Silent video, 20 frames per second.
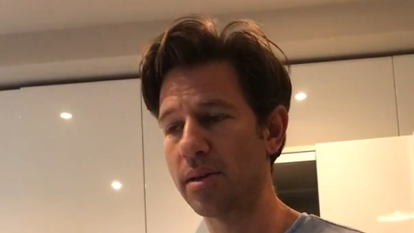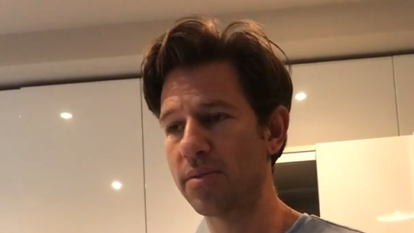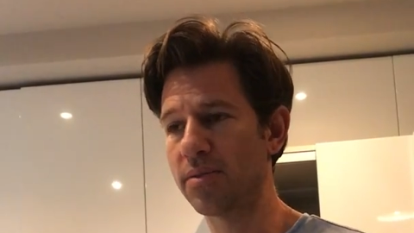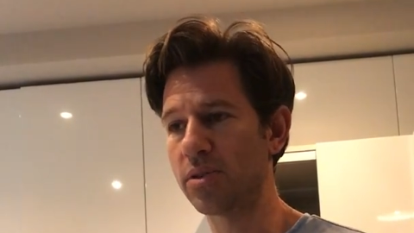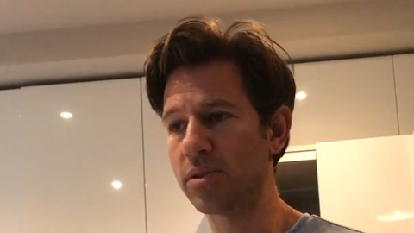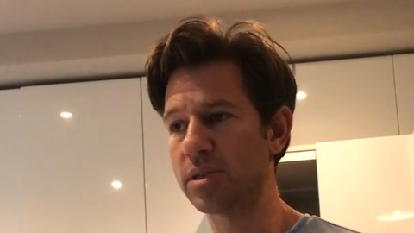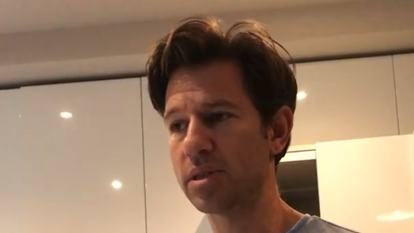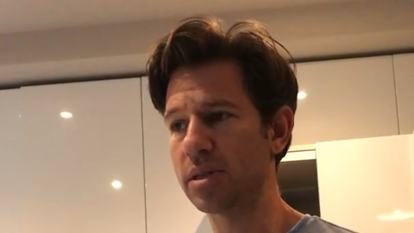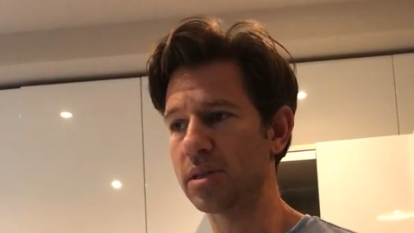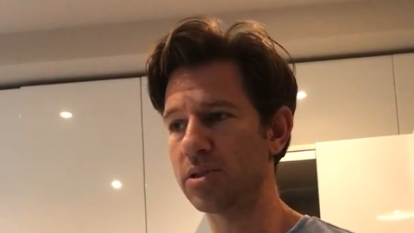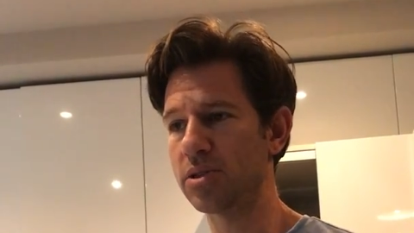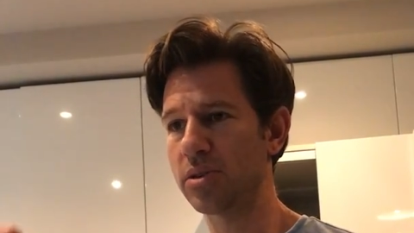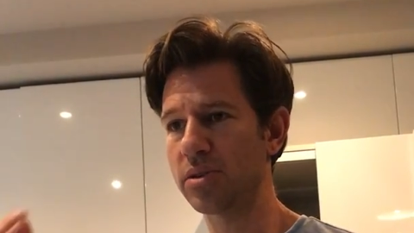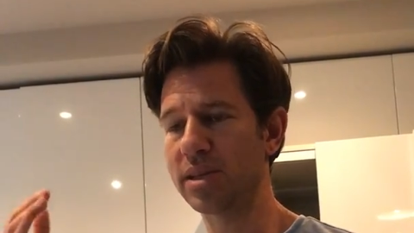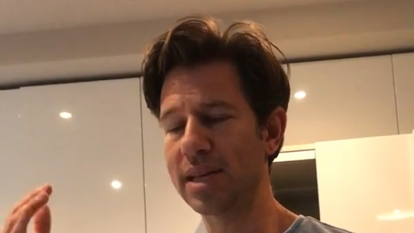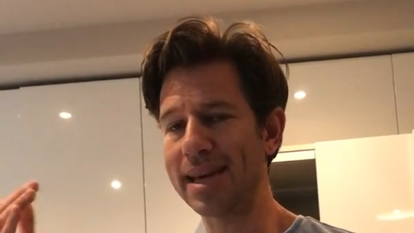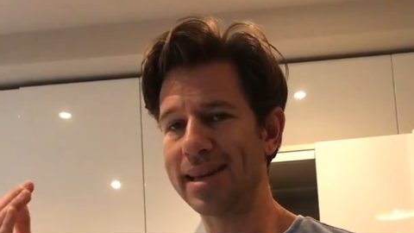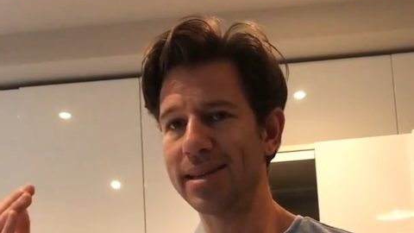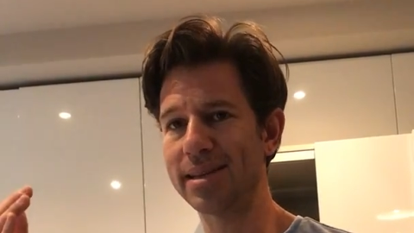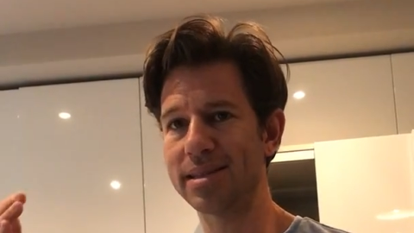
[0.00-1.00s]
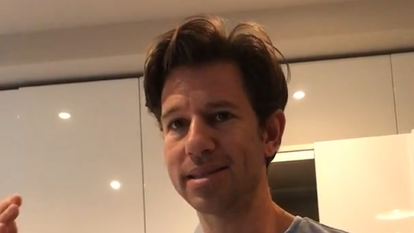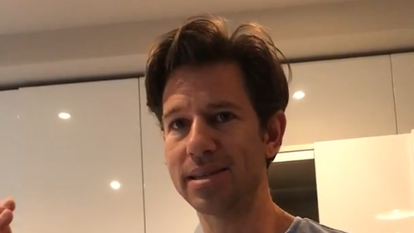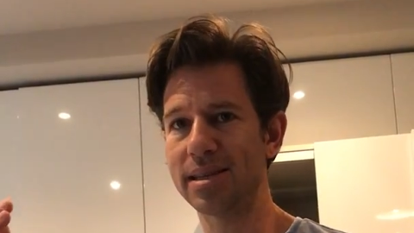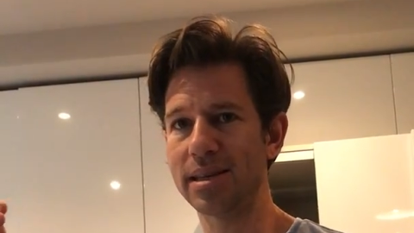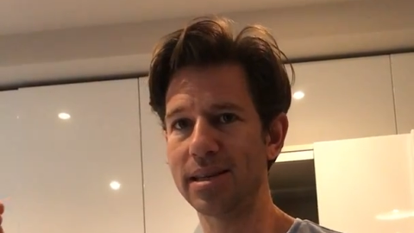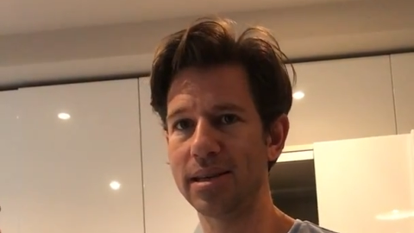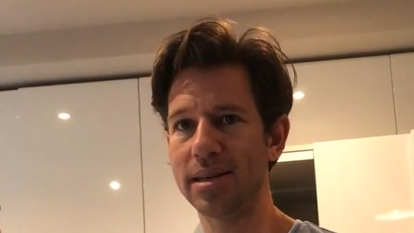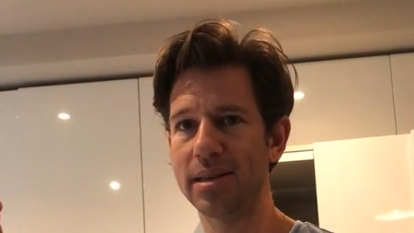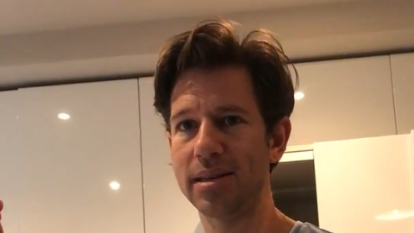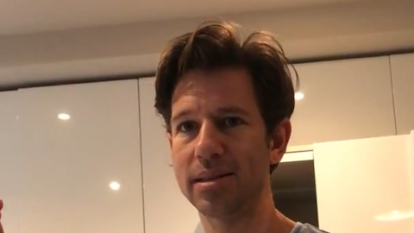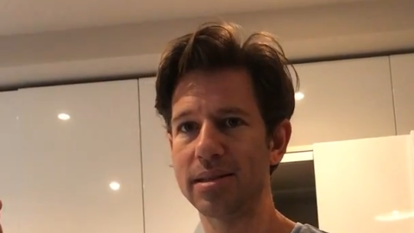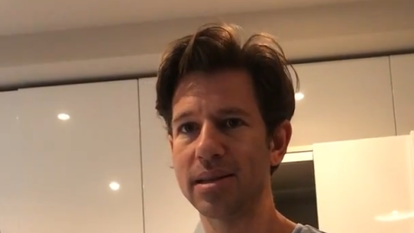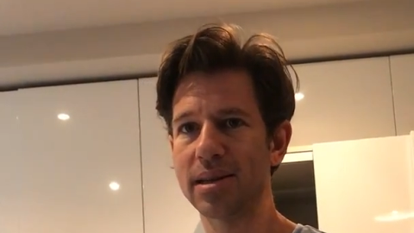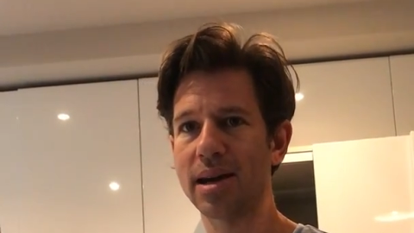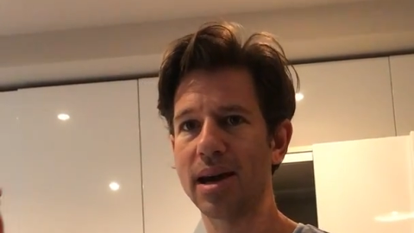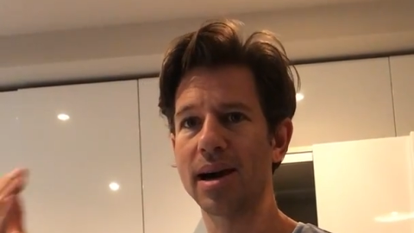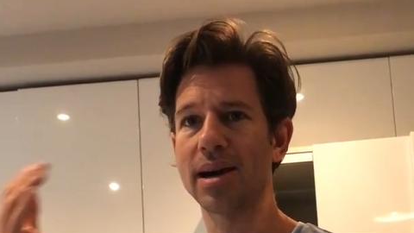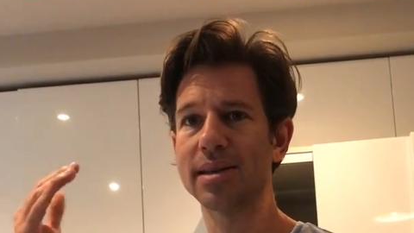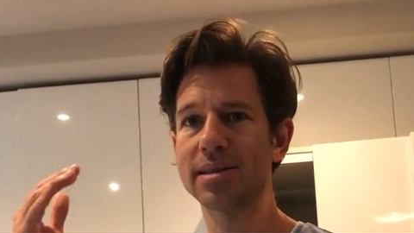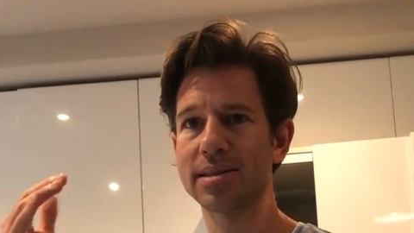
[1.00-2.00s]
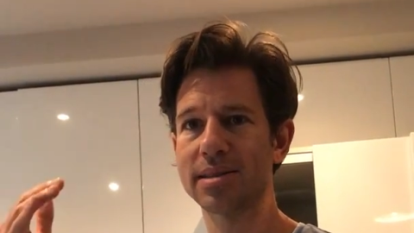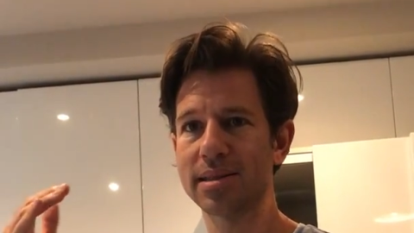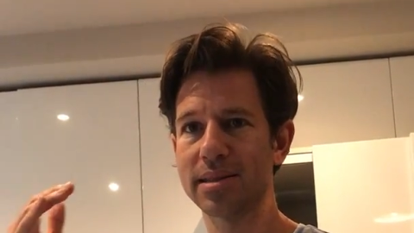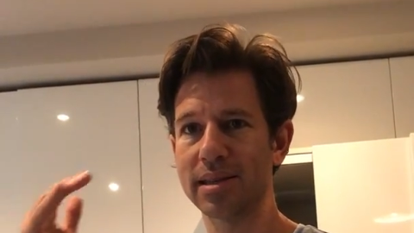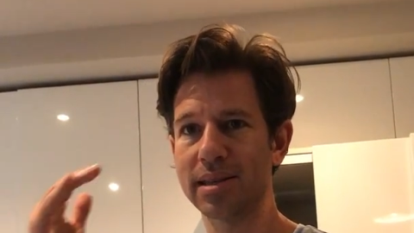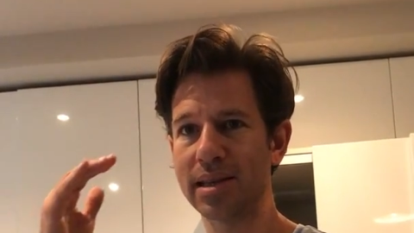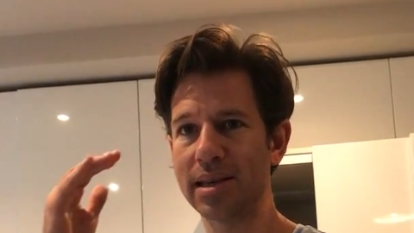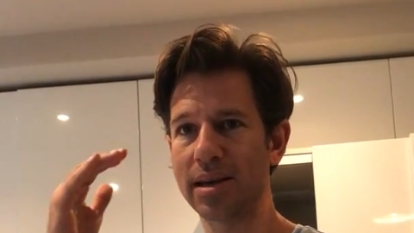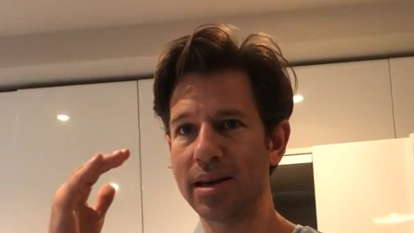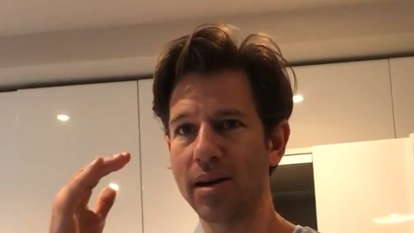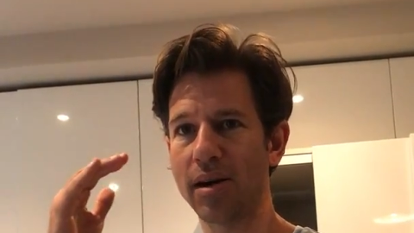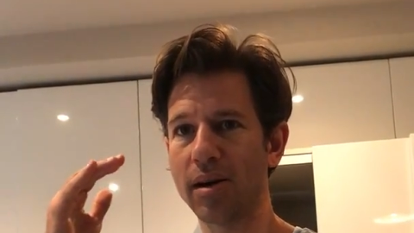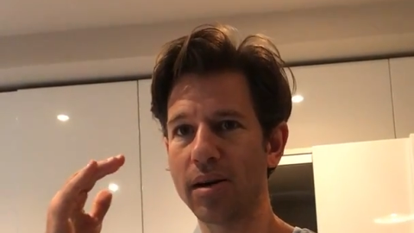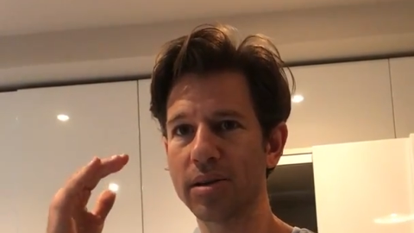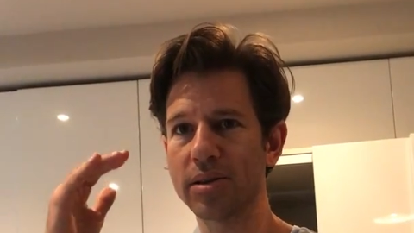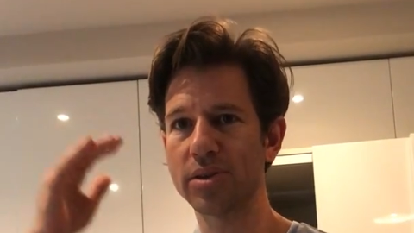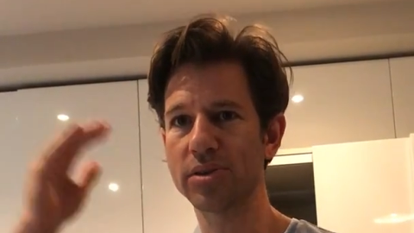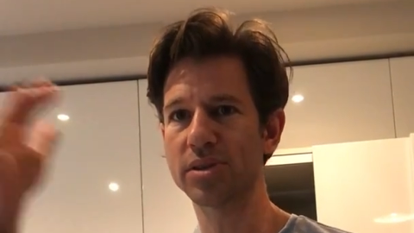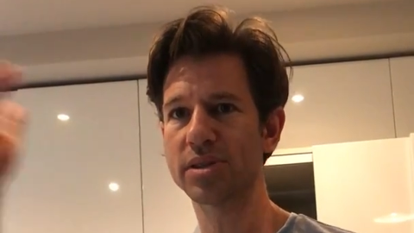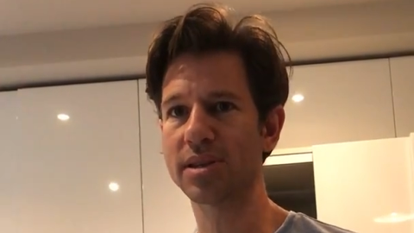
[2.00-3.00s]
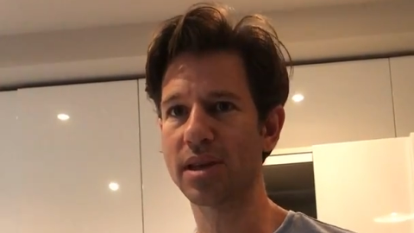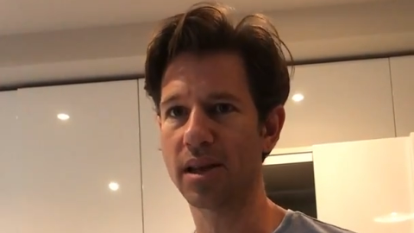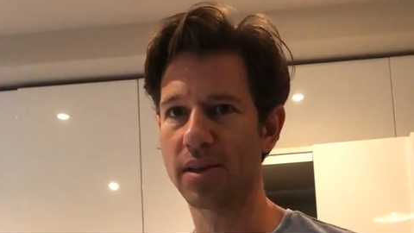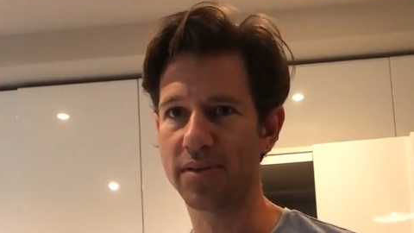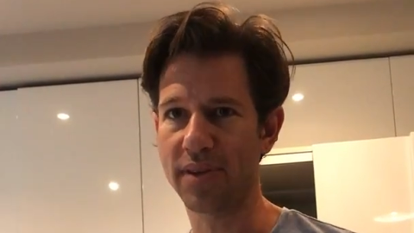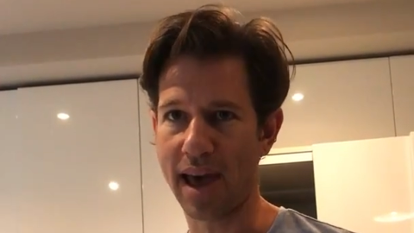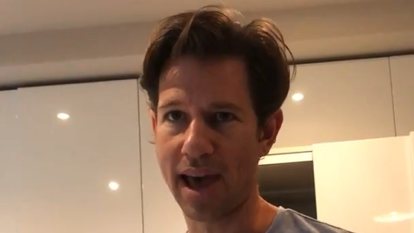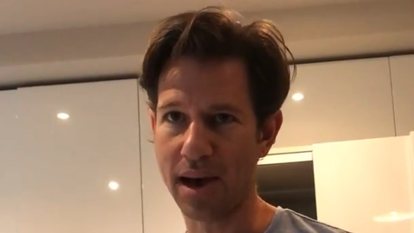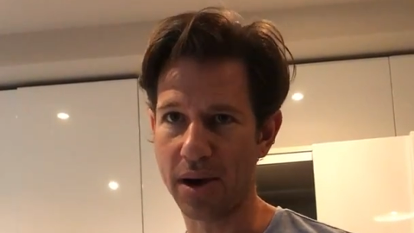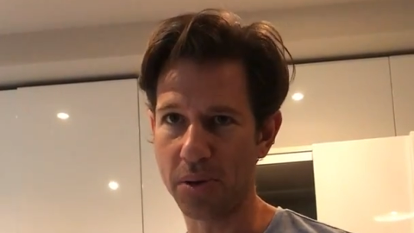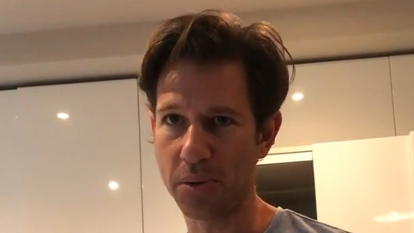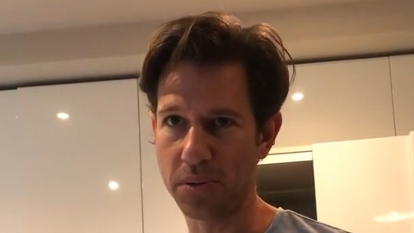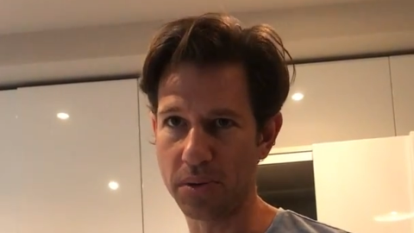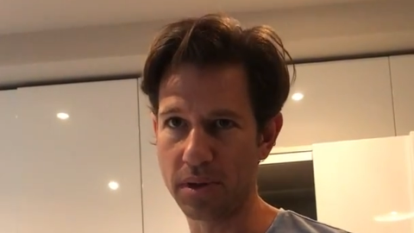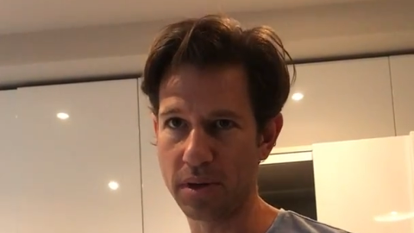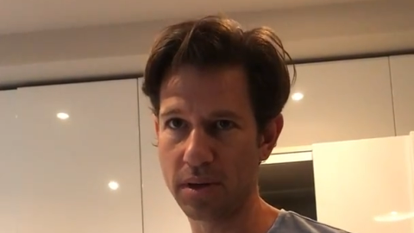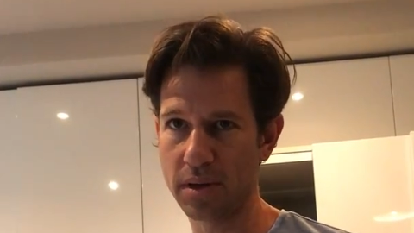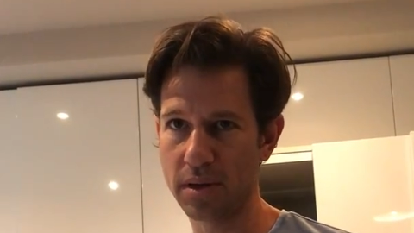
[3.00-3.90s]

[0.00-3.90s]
versus your tendency to constantly call yourself out